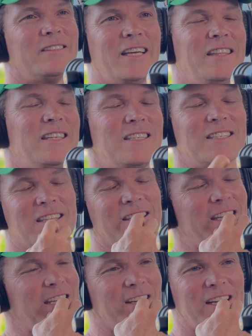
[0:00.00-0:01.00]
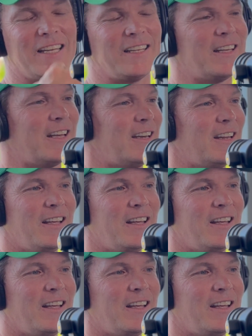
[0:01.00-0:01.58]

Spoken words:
this is the thing I don't get.